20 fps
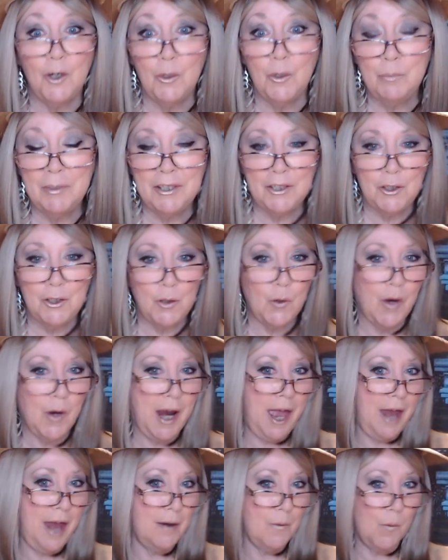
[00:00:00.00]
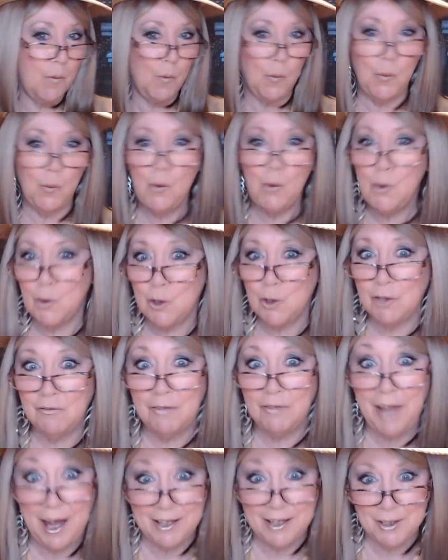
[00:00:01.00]
open the door, and whoosh,
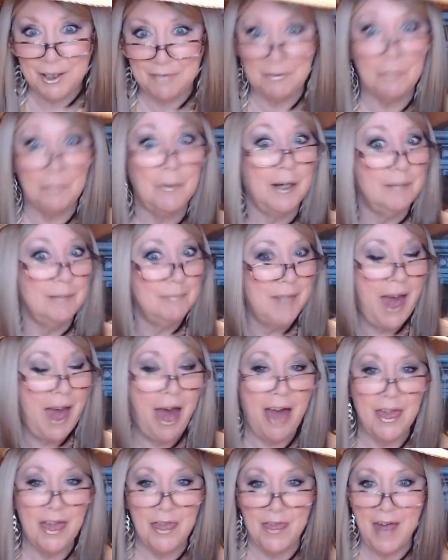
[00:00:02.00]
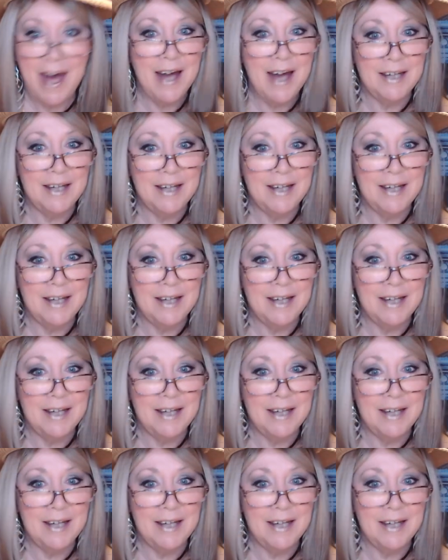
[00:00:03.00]
flash everyone. That